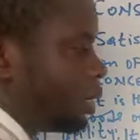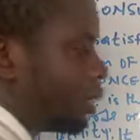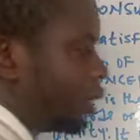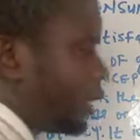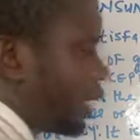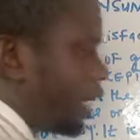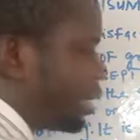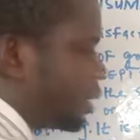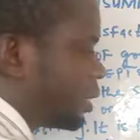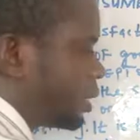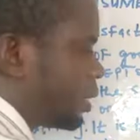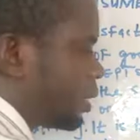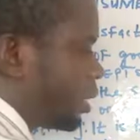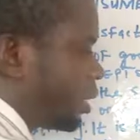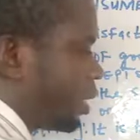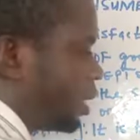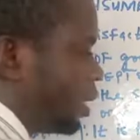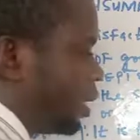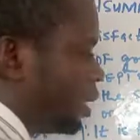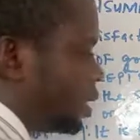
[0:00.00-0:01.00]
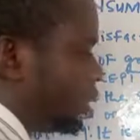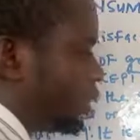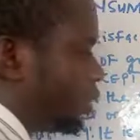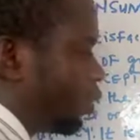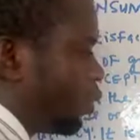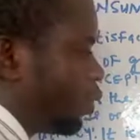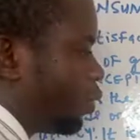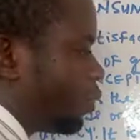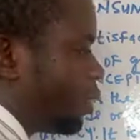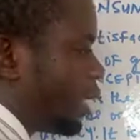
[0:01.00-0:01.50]
That's 8
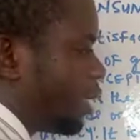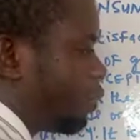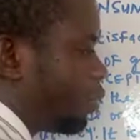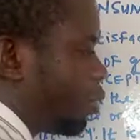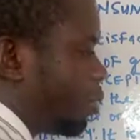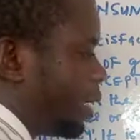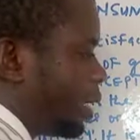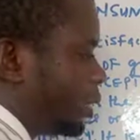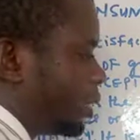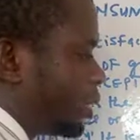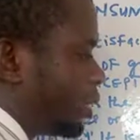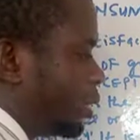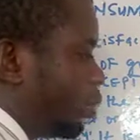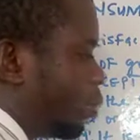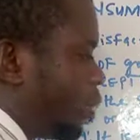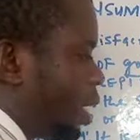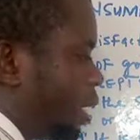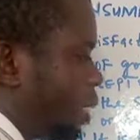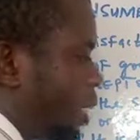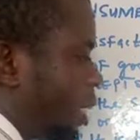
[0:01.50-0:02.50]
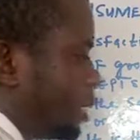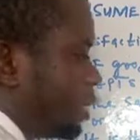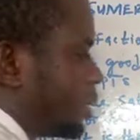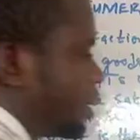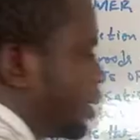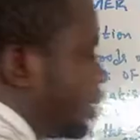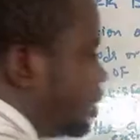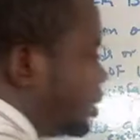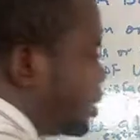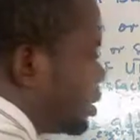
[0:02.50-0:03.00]
over 4 minus 3, 1. That is
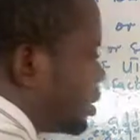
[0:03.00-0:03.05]
8.